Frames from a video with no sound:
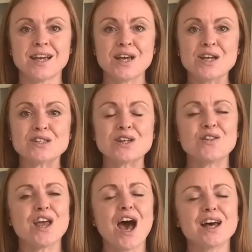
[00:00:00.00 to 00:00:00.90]
So
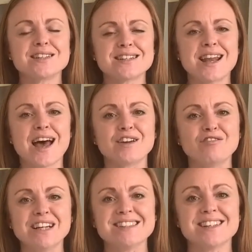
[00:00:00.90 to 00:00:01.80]
the underlying
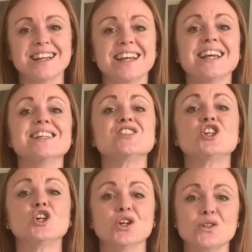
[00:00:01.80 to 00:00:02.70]
reasoning is
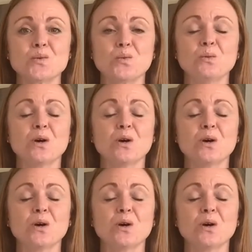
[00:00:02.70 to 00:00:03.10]
good. We want to